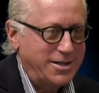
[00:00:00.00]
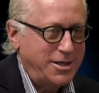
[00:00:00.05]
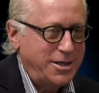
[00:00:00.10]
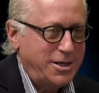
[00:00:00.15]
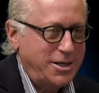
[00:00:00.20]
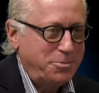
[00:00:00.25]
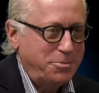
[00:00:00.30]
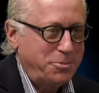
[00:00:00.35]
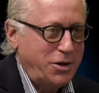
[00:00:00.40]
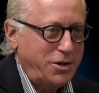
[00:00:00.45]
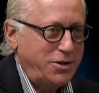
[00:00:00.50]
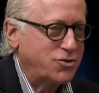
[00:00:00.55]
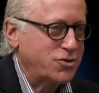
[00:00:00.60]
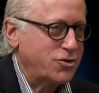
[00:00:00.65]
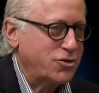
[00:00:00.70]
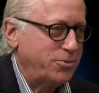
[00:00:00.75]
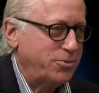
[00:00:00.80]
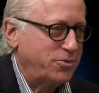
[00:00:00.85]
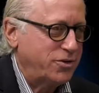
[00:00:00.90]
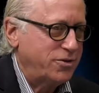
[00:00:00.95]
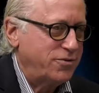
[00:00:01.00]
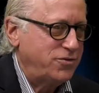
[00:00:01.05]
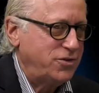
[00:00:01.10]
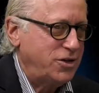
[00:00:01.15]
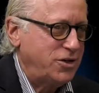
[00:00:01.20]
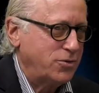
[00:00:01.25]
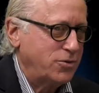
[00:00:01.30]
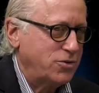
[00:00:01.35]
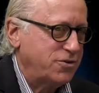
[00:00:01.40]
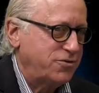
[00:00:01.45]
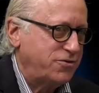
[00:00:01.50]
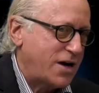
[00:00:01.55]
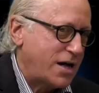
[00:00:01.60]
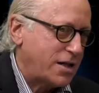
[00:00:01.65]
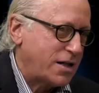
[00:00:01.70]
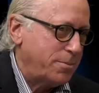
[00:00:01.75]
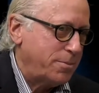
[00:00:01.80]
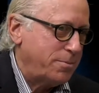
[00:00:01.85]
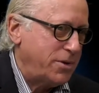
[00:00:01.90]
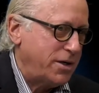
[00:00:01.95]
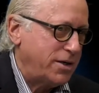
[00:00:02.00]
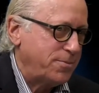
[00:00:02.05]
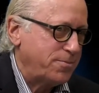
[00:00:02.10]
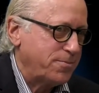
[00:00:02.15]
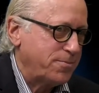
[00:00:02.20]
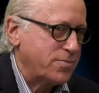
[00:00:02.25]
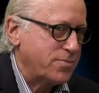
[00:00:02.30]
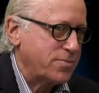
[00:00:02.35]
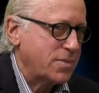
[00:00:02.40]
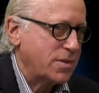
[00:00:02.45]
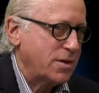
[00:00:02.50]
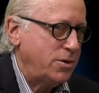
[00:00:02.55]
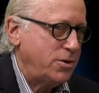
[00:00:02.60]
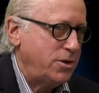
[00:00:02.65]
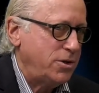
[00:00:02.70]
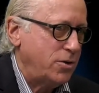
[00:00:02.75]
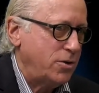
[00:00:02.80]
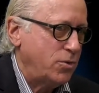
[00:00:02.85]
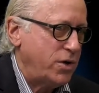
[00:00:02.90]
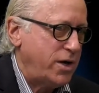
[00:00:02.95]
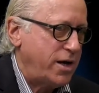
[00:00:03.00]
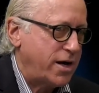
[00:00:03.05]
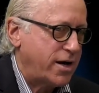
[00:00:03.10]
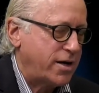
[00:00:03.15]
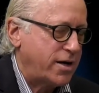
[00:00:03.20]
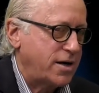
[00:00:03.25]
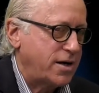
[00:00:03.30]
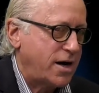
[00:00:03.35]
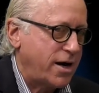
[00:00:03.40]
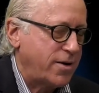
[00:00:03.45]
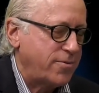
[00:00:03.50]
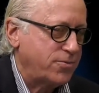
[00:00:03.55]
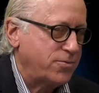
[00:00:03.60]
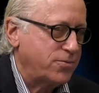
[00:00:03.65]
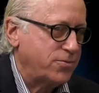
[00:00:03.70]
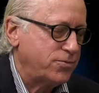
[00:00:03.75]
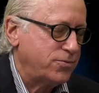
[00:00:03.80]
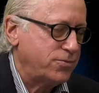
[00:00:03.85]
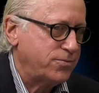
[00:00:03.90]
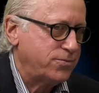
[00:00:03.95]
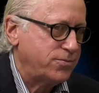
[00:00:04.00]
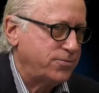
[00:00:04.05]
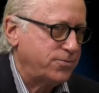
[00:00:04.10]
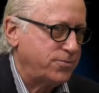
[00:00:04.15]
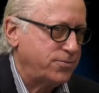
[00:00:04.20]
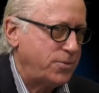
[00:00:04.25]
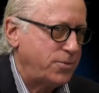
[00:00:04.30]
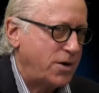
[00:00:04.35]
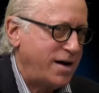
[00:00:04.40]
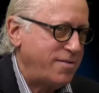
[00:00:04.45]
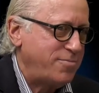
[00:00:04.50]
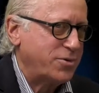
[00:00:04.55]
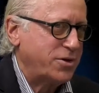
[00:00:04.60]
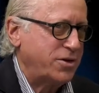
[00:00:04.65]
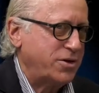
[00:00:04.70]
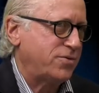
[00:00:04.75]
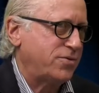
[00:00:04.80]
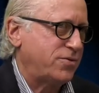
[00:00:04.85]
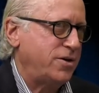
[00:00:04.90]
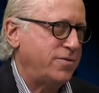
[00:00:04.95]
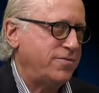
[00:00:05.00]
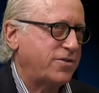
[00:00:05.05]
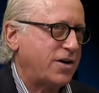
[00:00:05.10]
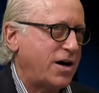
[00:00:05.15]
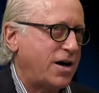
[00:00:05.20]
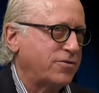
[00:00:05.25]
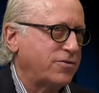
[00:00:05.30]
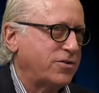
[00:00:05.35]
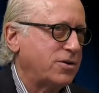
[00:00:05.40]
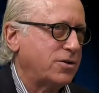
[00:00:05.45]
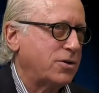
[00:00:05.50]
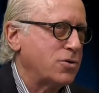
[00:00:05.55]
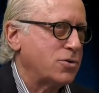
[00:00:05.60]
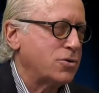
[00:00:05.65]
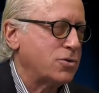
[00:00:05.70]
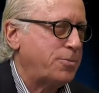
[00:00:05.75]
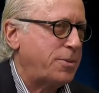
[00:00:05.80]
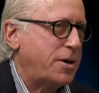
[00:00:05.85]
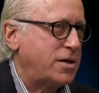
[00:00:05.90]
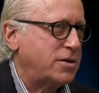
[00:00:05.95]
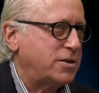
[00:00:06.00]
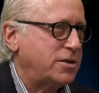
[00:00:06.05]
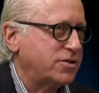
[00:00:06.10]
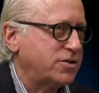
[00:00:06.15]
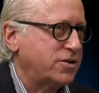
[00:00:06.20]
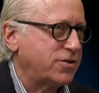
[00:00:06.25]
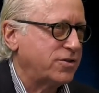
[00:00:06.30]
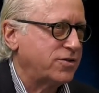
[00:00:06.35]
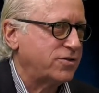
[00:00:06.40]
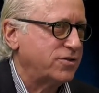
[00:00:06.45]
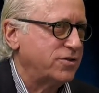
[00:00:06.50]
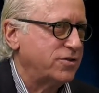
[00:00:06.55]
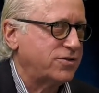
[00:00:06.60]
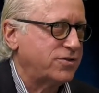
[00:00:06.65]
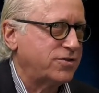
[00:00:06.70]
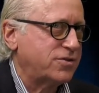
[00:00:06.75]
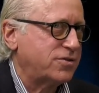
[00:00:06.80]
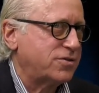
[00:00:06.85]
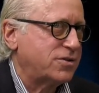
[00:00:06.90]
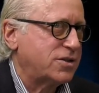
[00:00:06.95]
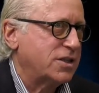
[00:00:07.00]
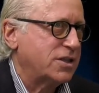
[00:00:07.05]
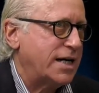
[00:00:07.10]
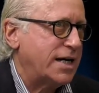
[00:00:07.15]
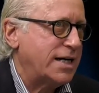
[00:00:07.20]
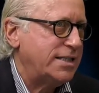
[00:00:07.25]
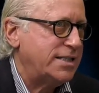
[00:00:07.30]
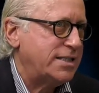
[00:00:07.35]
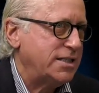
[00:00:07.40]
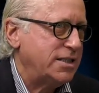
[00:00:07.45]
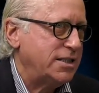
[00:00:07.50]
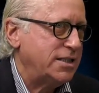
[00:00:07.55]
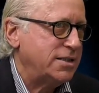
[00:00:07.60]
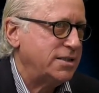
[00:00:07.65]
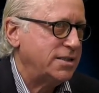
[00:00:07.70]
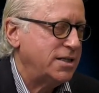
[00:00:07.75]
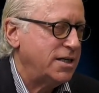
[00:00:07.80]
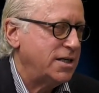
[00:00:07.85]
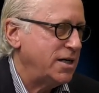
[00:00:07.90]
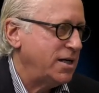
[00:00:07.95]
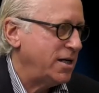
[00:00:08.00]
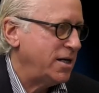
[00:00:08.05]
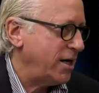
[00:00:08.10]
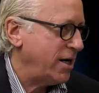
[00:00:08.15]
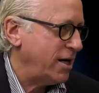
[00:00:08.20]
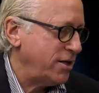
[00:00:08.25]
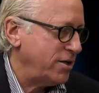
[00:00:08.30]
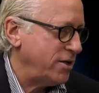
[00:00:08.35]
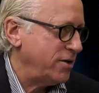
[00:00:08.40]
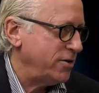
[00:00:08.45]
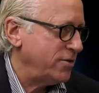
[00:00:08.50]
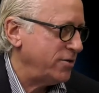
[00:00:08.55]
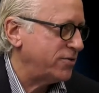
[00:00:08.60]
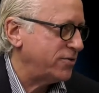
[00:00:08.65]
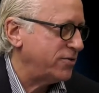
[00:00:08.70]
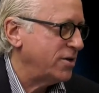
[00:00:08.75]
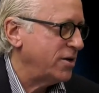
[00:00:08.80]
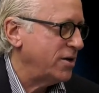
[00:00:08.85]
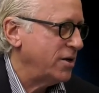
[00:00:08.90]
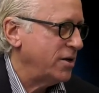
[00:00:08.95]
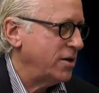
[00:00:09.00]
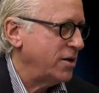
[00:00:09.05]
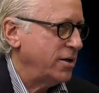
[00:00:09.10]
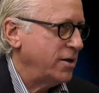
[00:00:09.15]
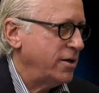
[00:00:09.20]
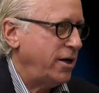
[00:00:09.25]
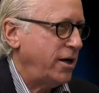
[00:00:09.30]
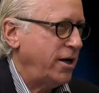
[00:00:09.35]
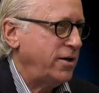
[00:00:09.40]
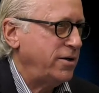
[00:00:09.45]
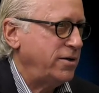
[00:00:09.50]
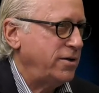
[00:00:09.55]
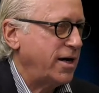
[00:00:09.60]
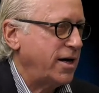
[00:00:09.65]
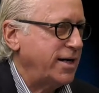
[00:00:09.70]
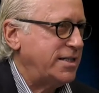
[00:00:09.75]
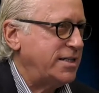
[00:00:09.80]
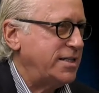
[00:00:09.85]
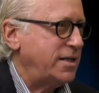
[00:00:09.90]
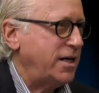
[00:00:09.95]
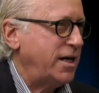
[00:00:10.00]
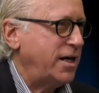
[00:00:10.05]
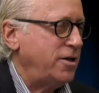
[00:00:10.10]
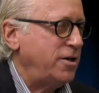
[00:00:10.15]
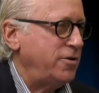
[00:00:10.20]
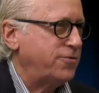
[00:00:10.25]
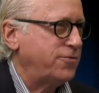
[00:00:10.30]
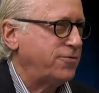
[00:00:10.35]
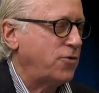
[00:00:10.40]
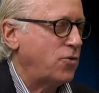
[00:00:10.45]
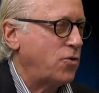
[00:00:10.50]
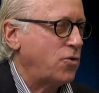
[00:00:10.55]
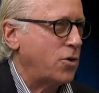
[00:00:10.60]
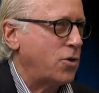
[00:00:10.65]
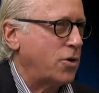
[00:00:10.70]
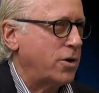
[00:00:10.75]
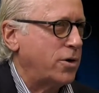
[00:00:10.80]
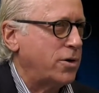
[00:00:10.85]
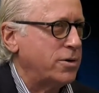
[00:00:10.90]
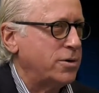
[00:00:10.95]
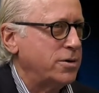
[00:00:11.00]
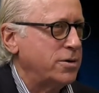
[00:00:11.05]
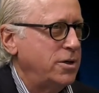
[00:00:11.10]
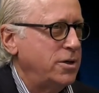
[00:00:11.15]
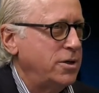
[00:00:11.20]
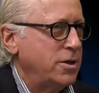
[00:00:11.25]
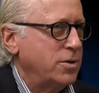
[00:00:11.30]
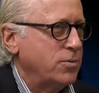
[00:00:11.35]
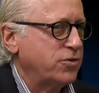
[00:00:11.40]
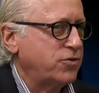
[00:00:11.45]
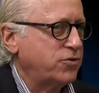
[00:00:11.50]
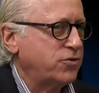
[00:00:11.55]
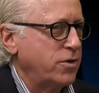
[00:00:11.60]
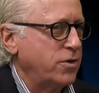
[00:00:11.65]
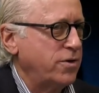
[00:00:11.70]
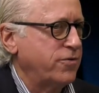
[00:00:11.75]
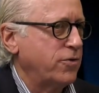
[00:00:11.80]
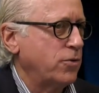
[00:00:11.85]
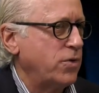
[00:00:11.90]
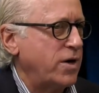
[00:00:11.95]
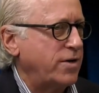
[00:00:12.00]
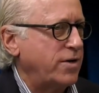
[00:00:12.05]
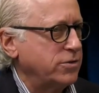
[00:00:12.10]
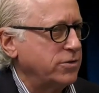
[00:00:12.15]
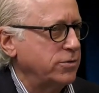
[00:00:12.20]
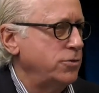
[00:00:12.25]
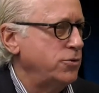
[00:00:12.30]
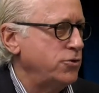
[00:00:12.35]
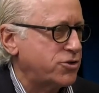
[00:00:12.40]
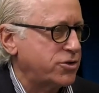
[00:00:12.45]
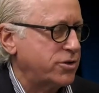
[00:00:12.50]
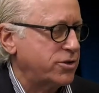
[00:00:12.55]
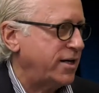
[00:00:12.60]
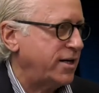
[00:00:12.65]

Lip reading: But in terms of, development, I've been involved in local politics since the 1980s. And 1984 was sort of the revolution.